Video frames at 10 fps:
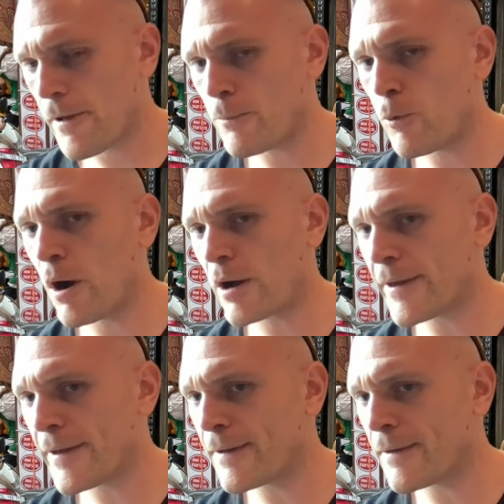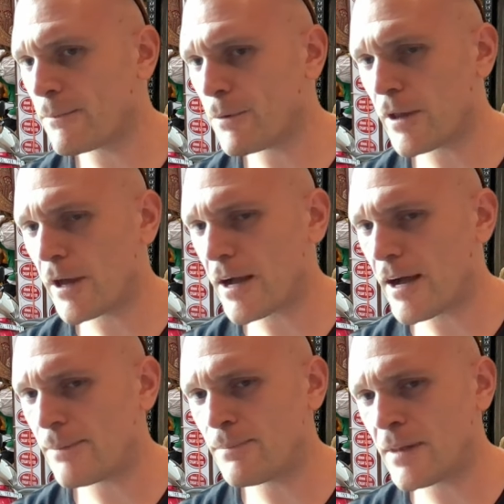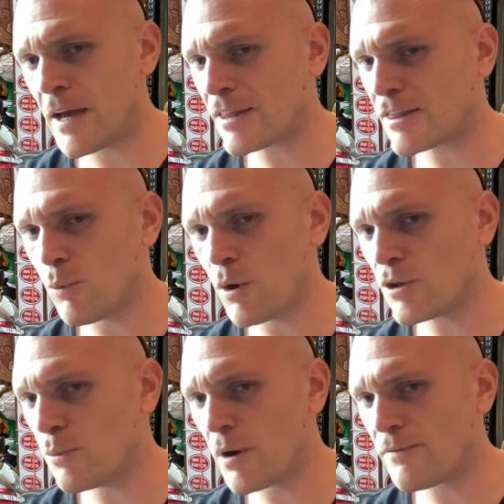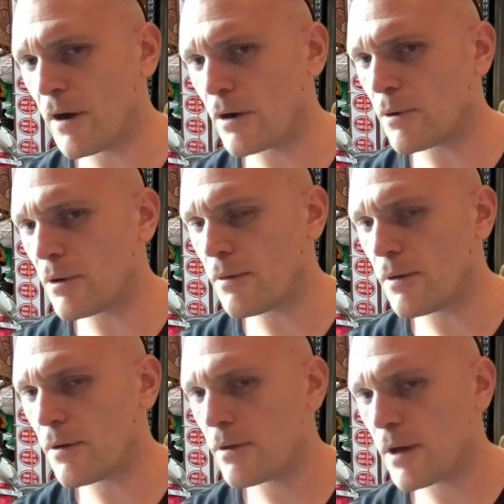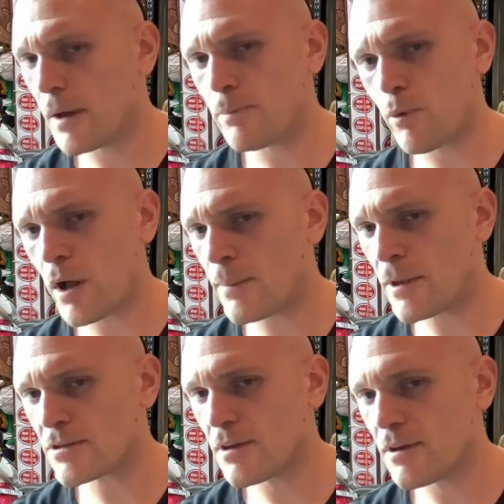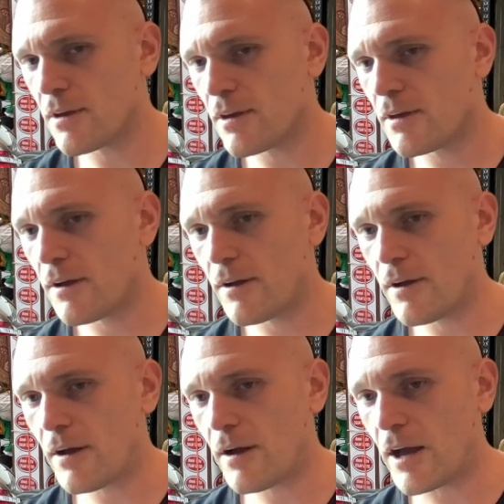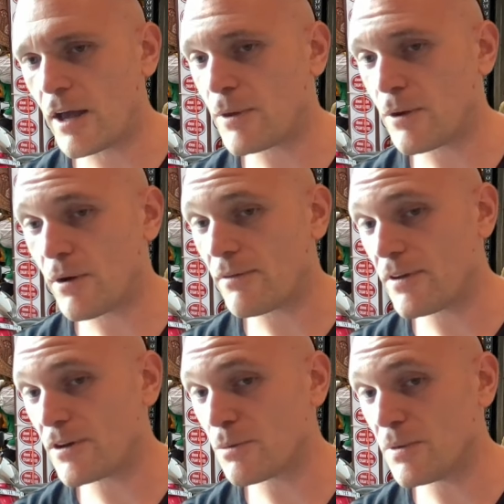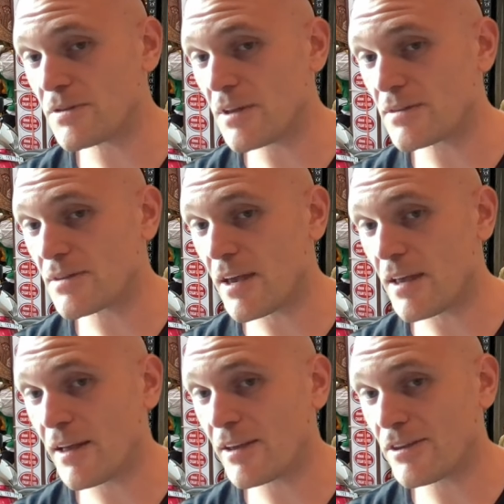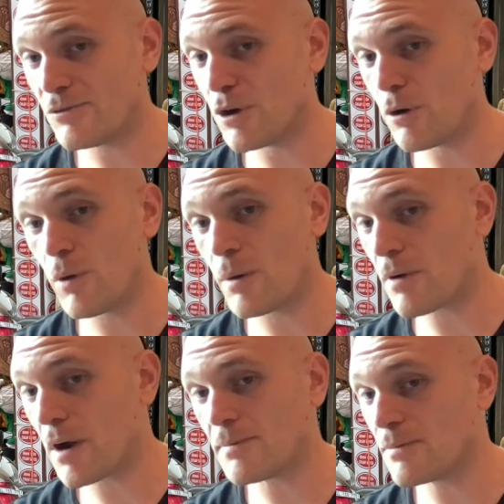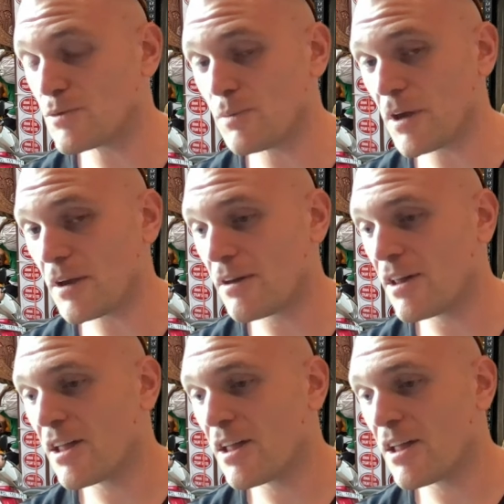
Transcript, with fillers: I'm walking, but like, I'm not the one you want to fuck with. I promise. I am here on official business, and like, you don't want problems with me.